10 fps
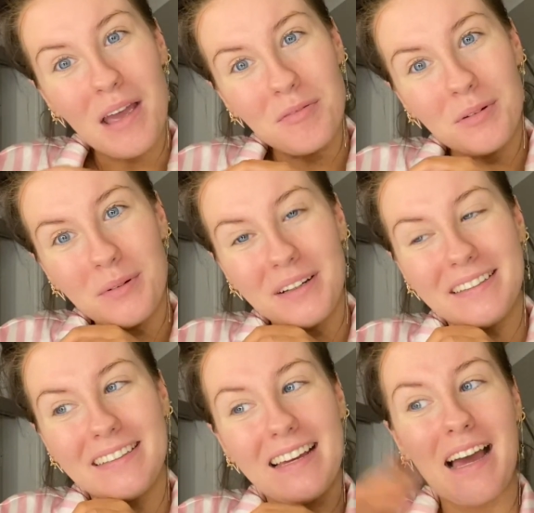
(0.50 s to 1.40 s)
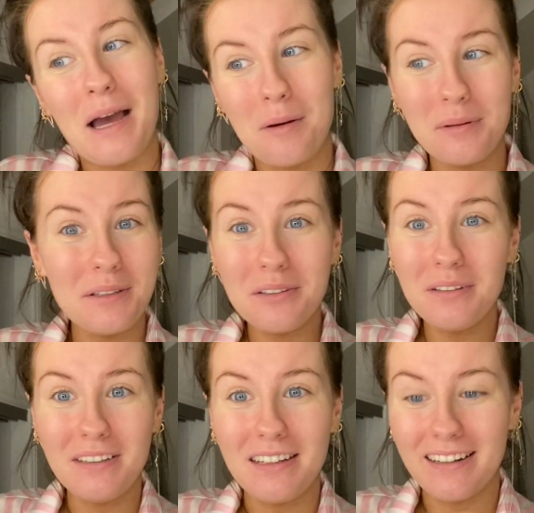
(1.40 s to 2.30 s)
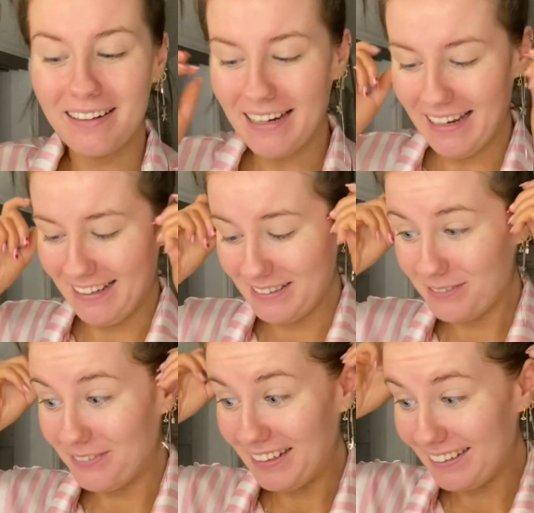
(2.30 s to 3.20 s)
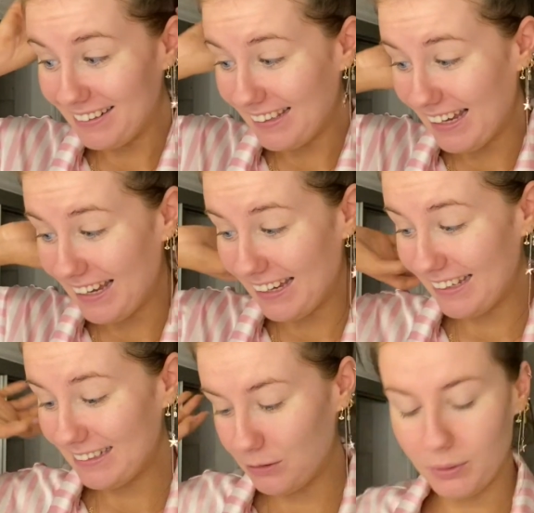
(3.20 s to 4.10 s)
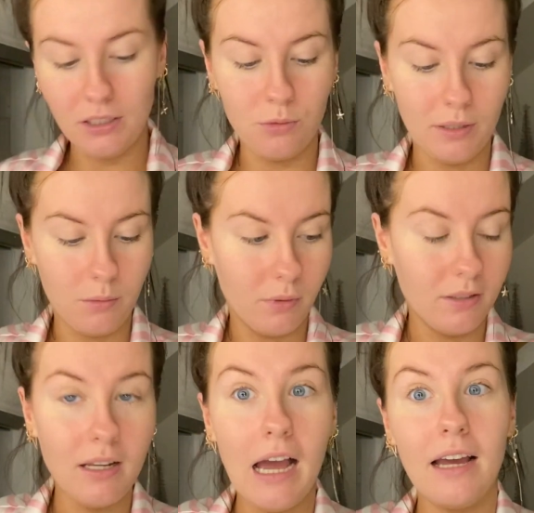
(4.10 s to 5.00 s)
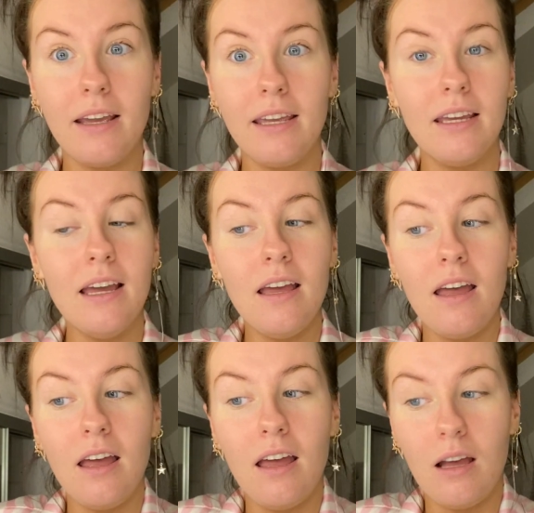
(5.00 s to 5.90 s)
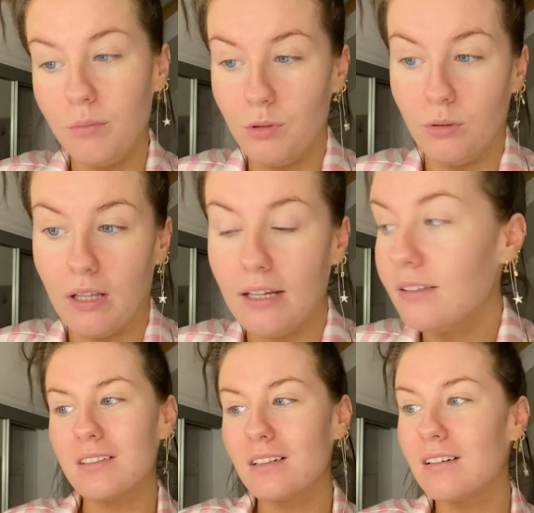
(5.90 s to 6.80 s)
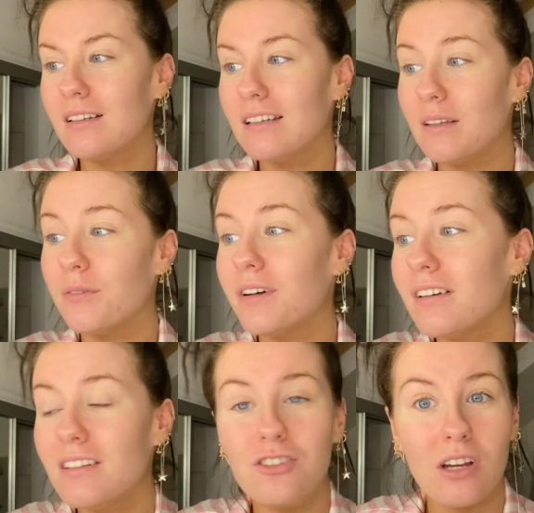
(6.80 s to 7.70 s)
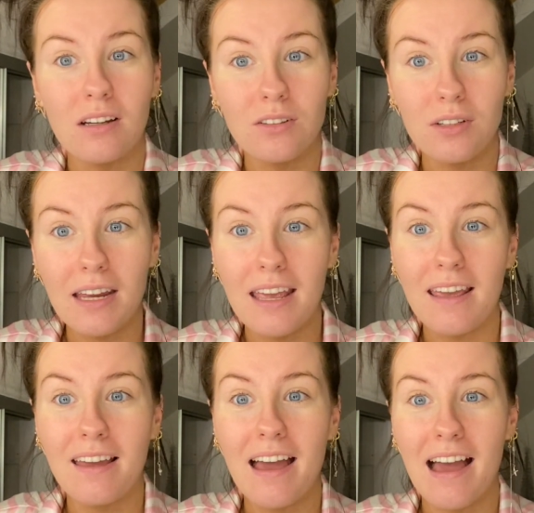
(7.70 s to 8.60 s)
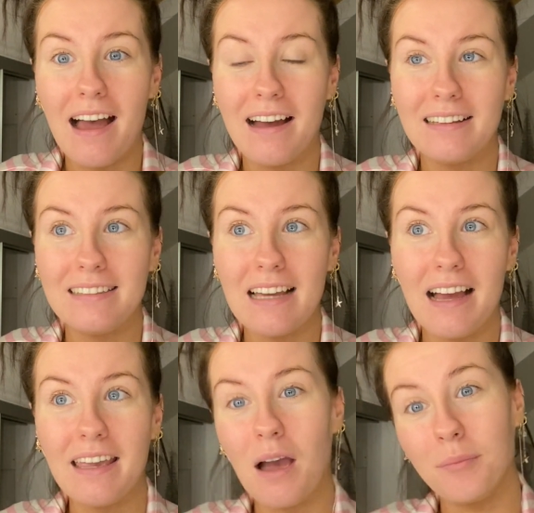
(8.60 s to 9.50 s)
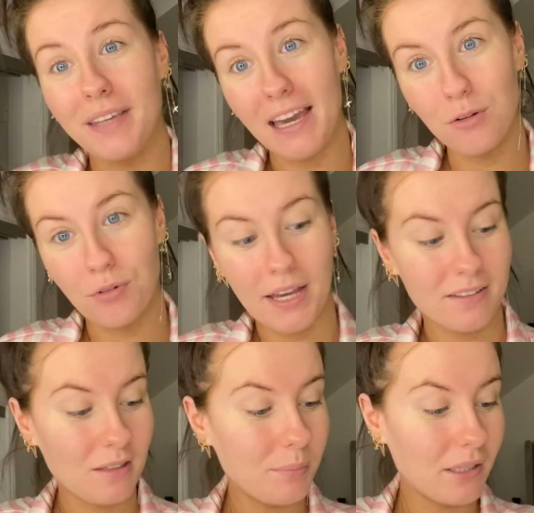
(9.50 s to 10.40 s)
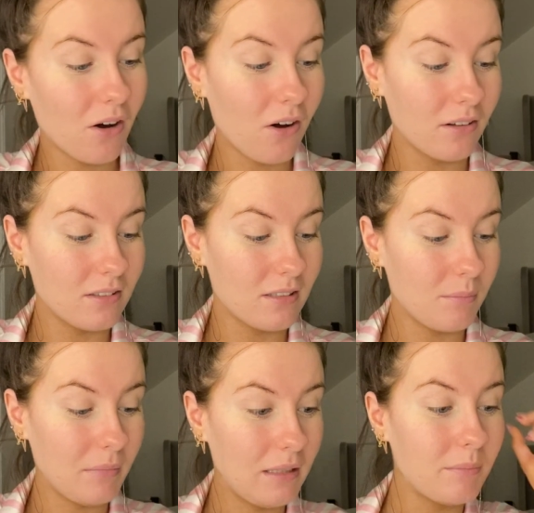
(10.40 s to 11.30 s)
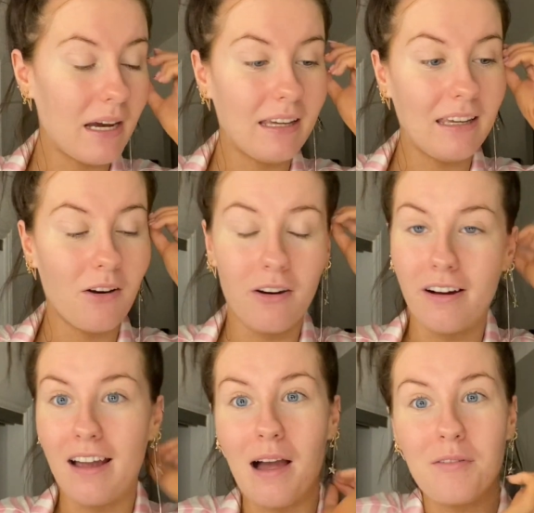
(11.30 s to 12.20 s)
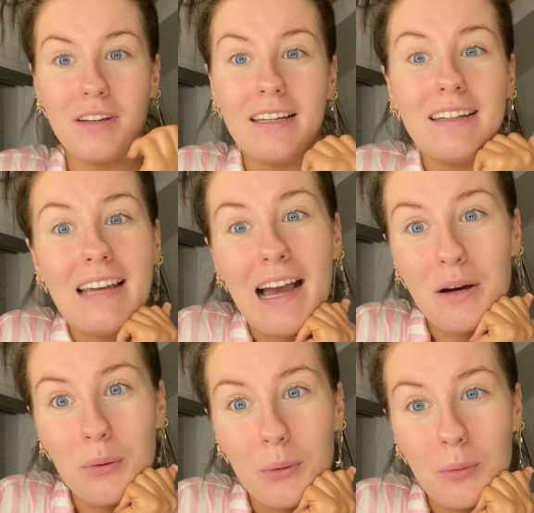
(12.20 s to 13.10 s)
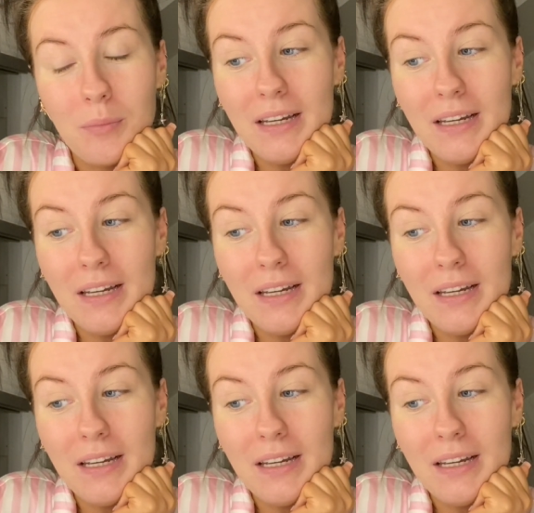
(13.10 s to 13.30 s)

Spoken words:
everyone, happy new year. It is finally 2021. I'm so glad. Currently the 1st of January and I am getting ready because me and Matty are having an at-home